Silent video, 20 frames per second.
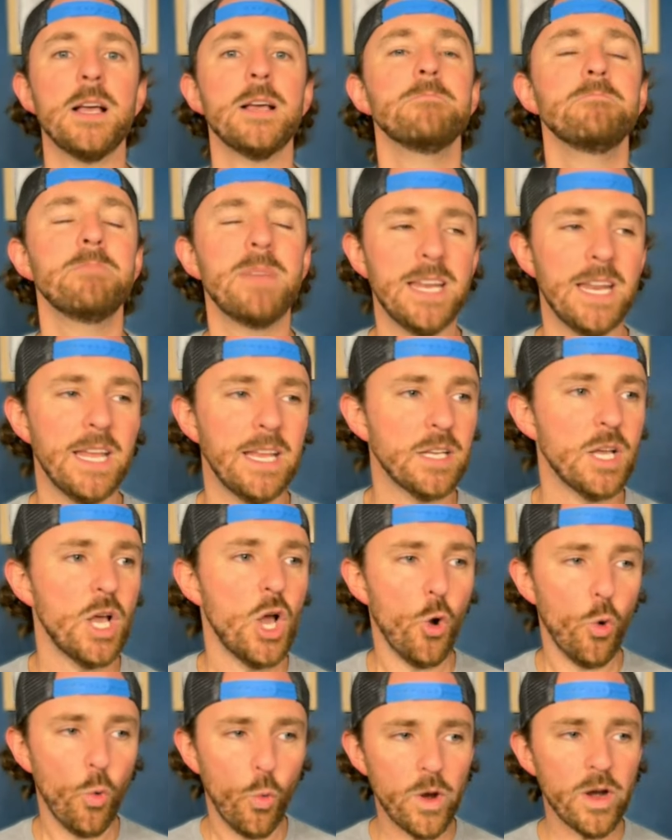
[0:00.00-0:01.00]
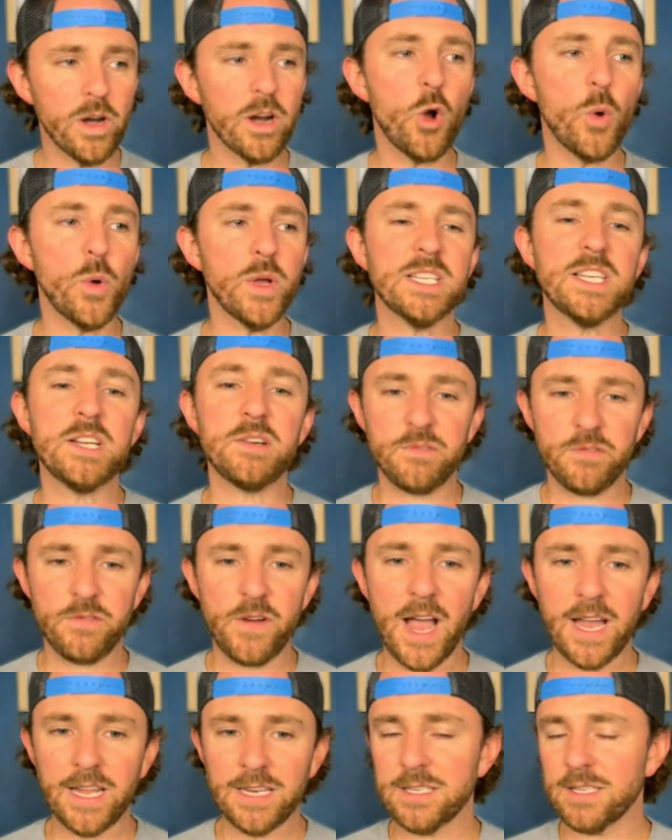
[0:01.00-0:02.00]
meaning we're going to
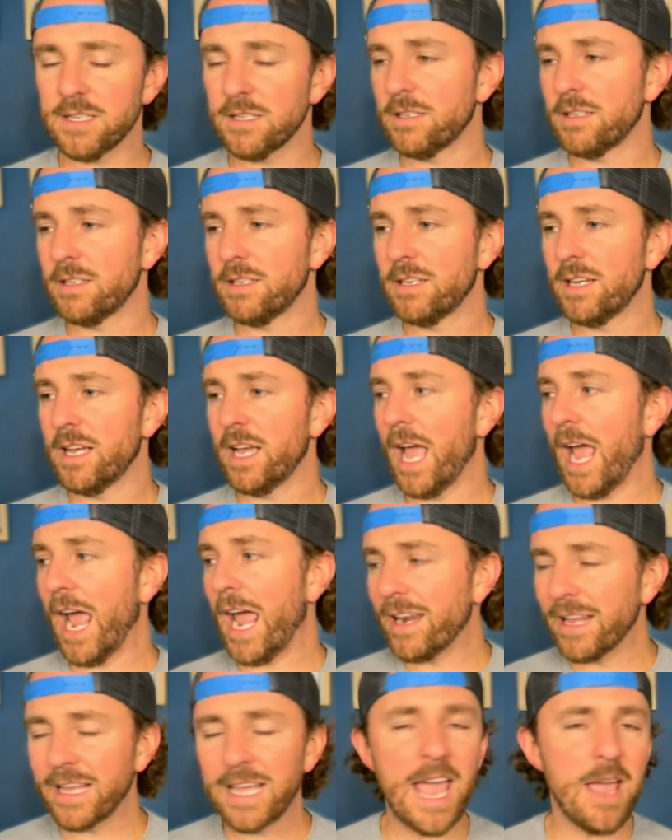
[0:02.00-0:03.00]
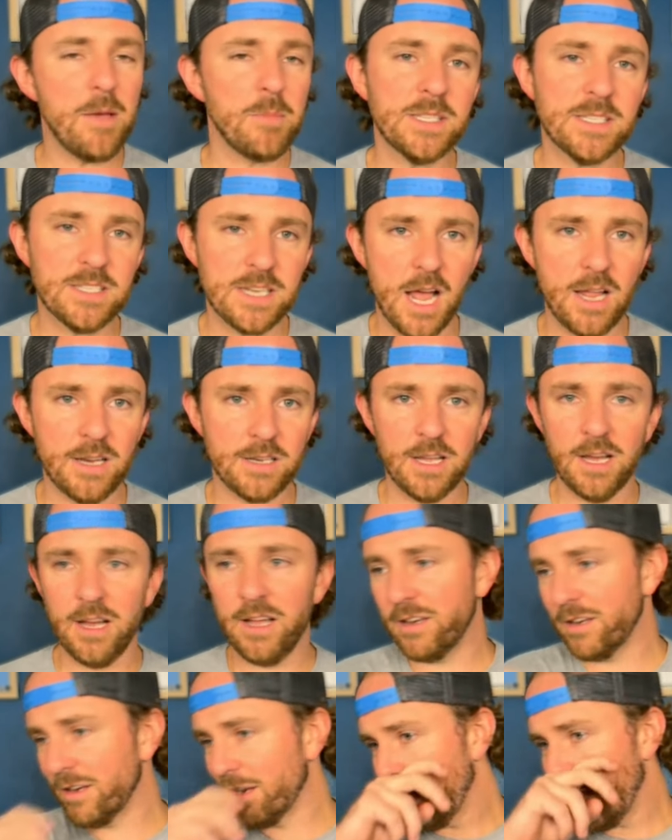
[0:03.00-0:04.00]
fight and a game is not
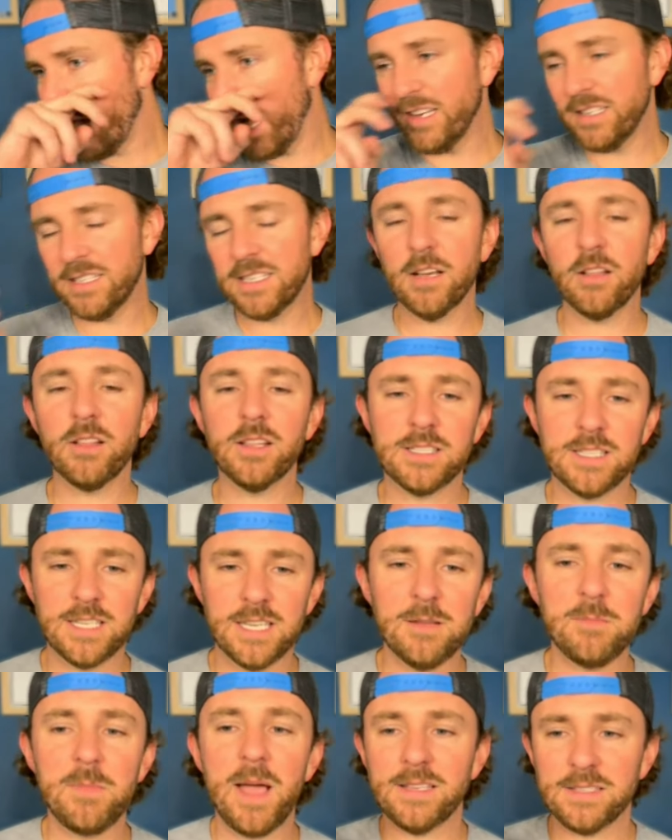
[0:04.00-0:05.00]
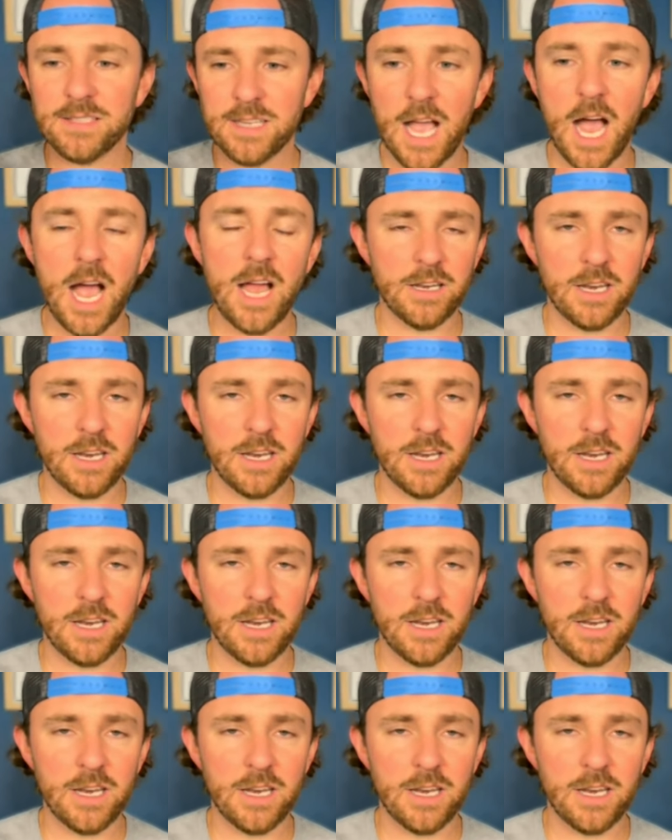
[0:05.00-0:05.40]
done until a team has gotten